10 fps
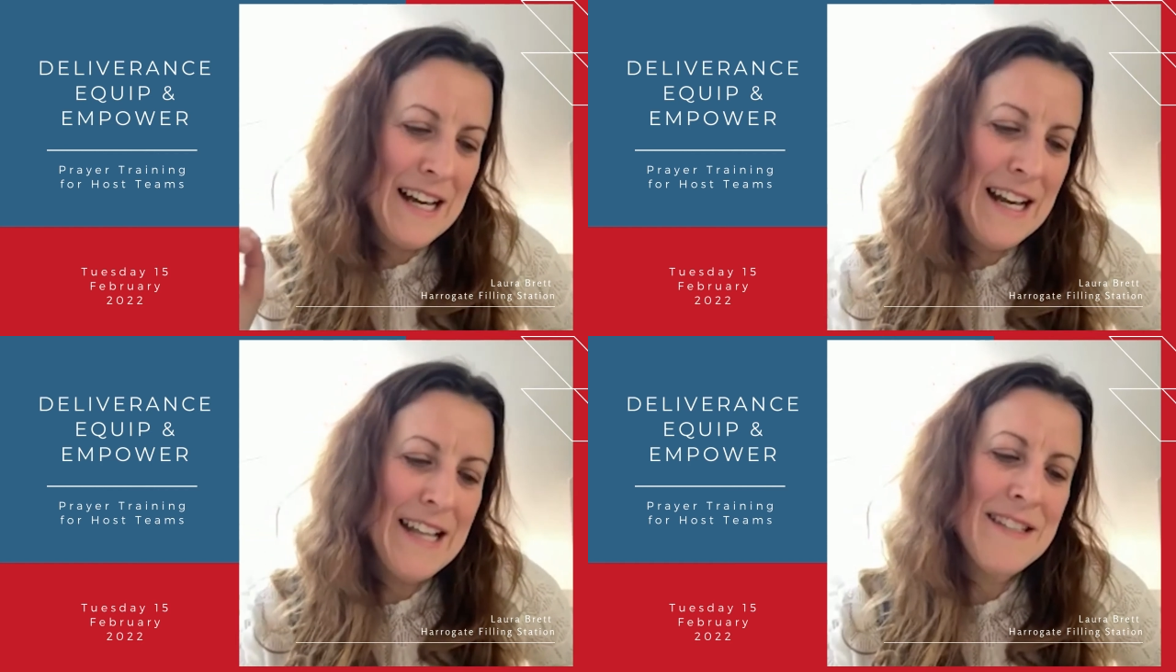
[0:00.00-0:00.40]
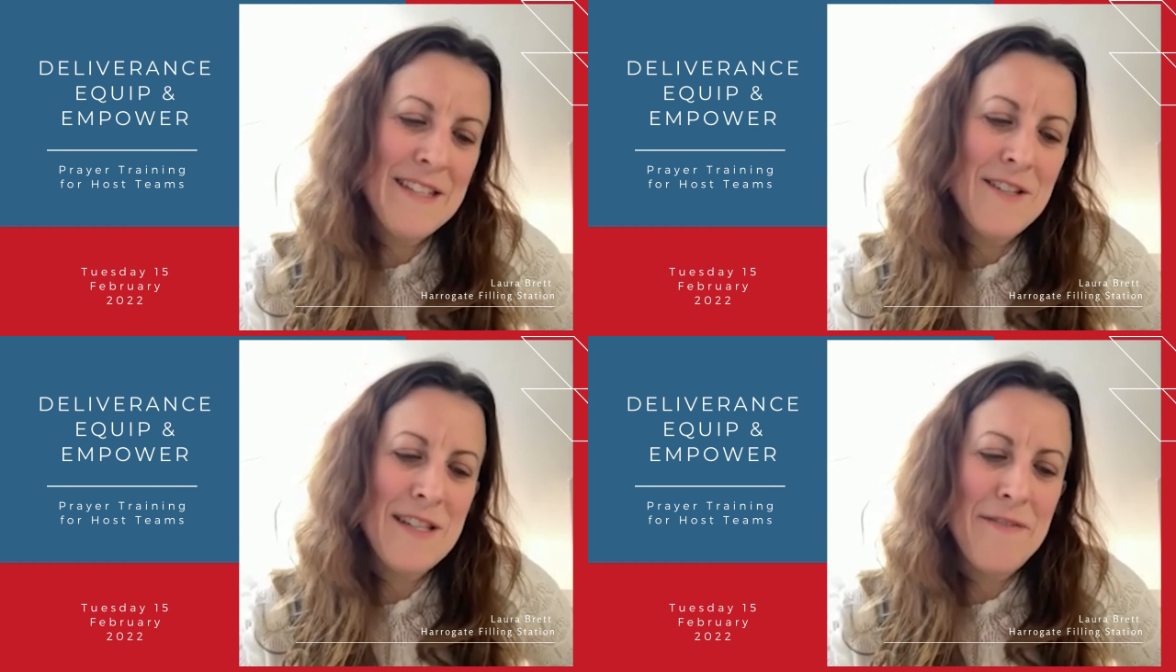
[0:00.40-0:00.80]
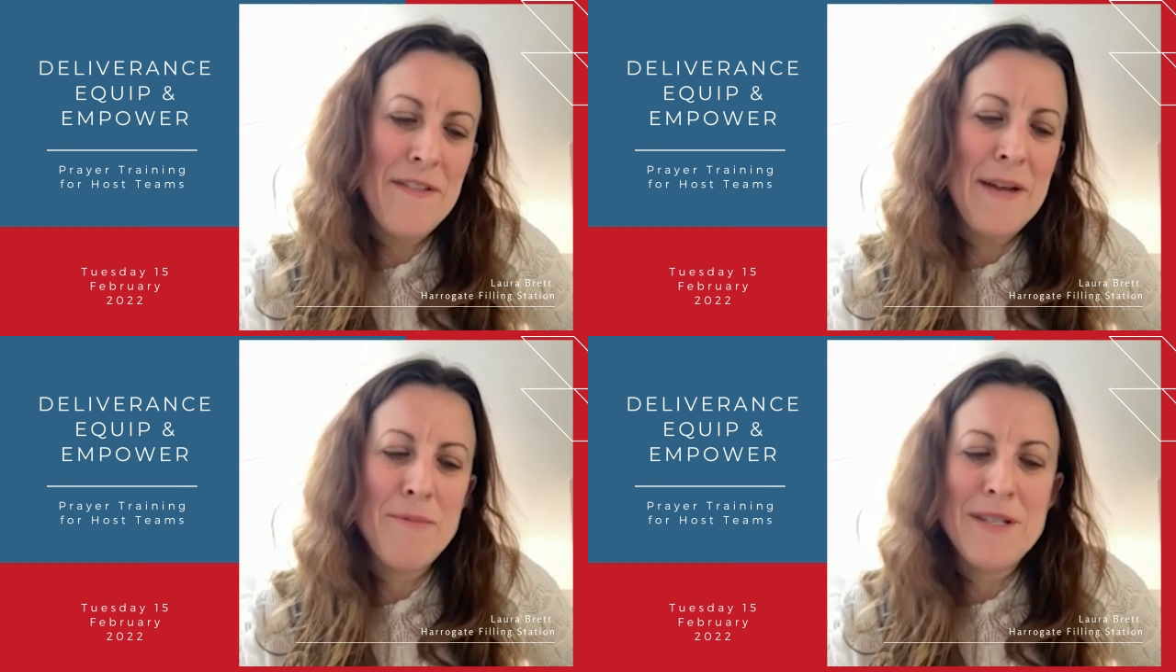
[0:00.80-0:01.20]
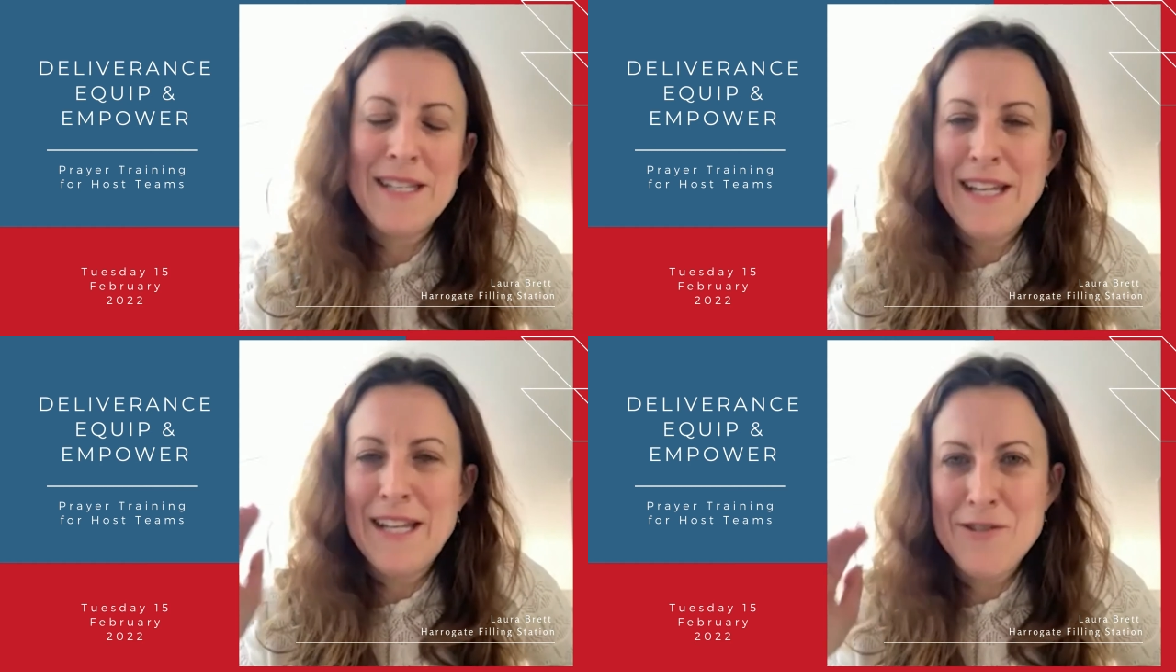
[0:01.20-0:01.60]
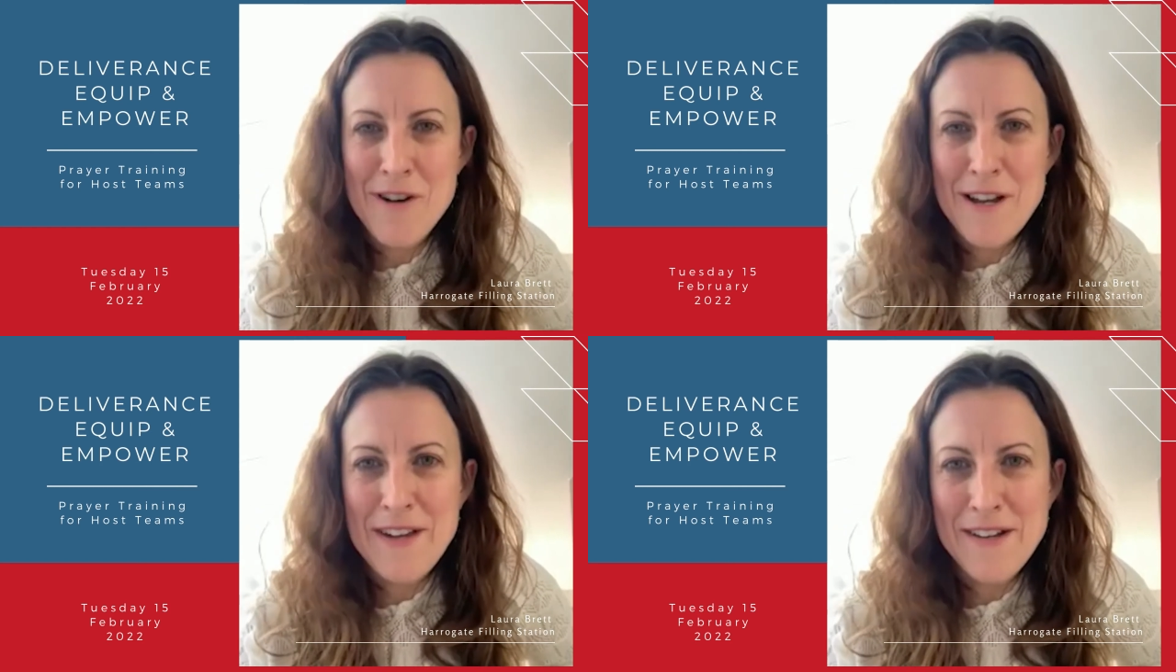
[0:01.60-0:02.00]
cleanse those who have leprosy,
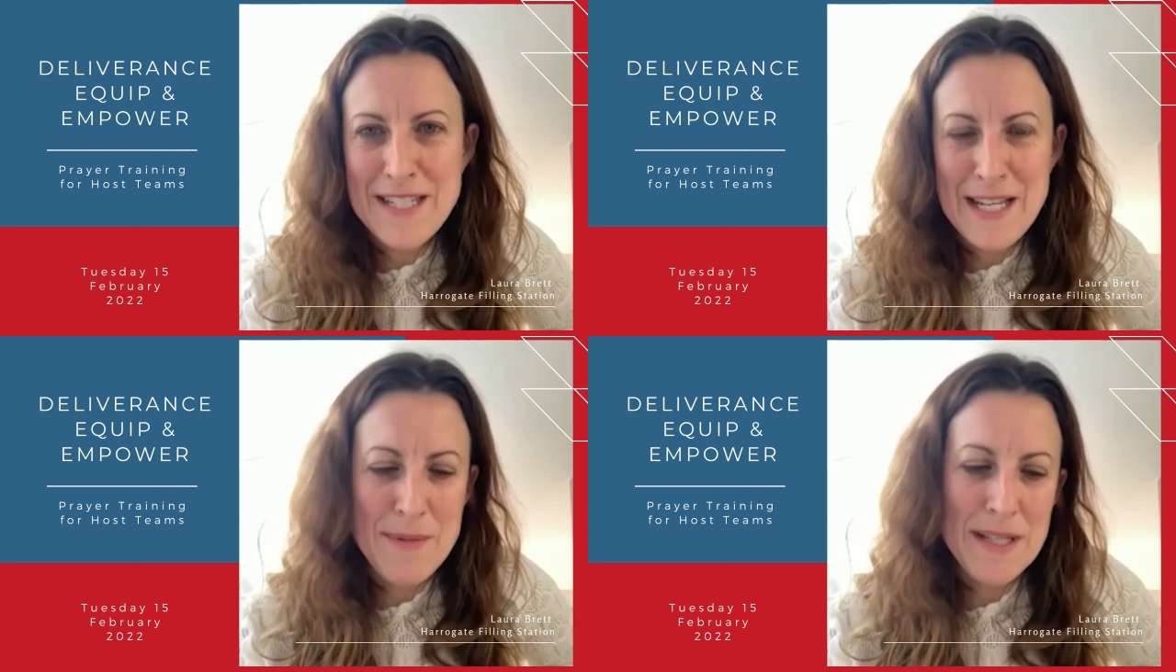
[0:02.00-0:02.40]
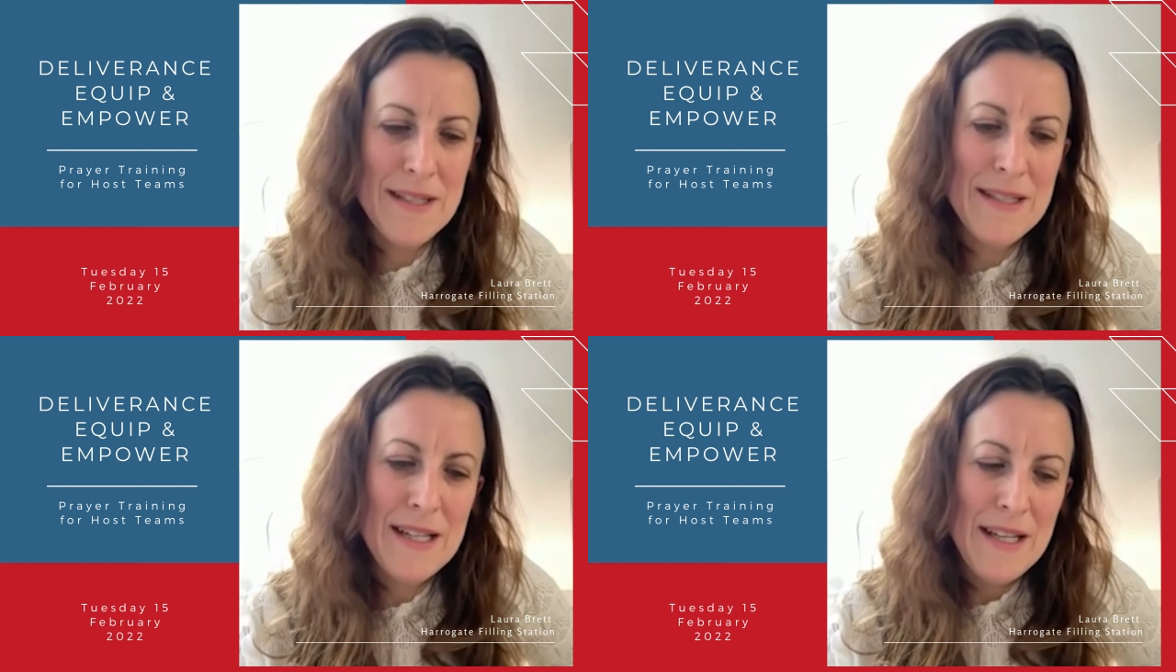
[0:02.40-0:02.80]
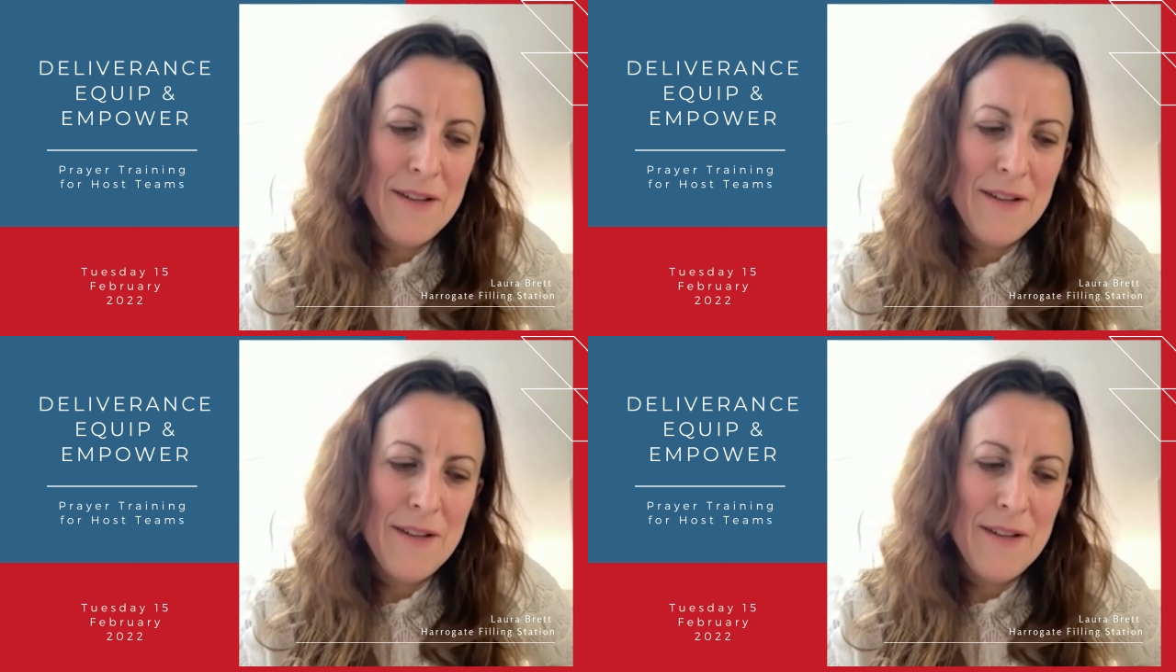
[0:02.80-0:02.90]
drive out demons.